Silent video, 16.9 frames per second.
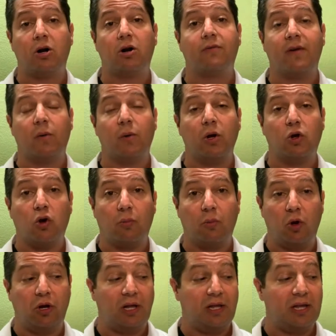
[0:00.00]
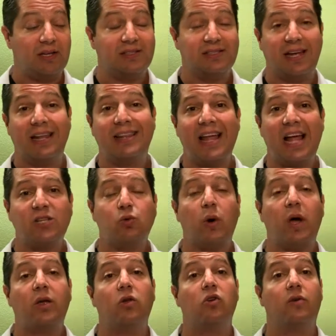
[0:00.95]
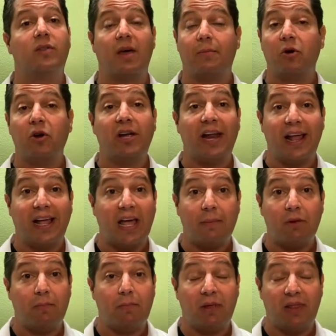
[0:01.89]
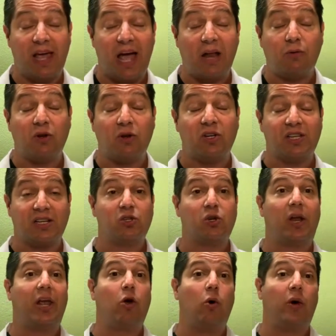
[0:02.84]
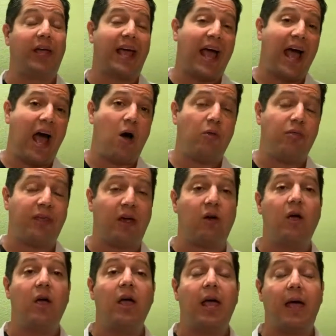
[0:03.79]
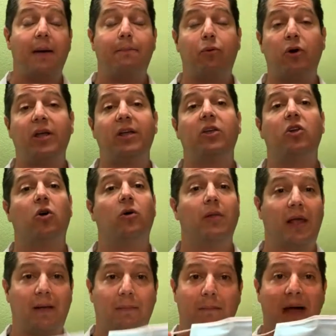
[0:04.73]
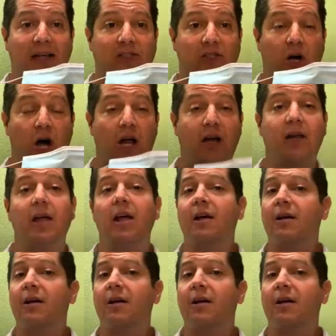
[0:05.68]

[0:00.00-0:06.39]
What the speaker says: part of our communities. And that's why, the American Academy of Pediatrics actually going out there and putting, mask on.